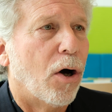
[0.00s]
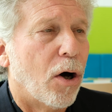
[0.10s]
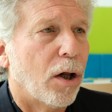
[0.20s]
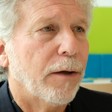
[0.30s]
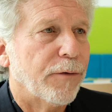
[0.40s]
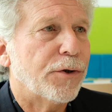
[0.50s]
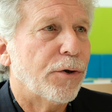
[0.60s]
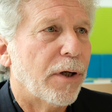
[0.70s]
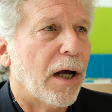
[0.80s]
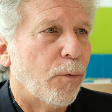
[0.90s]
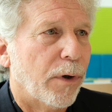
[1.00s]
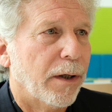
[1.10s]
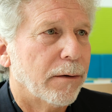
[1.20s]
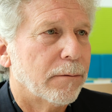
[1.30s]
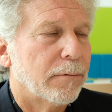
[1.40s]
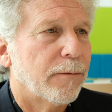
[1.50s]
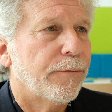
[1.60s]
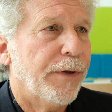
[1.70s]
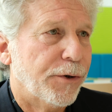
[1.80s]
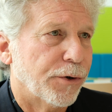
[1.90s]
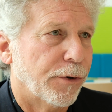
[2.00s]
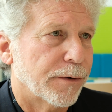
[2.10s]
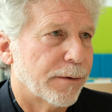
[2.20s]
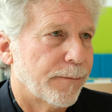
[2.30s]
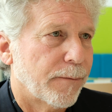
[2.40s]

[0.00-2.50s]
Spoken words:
all of the 2.1 features,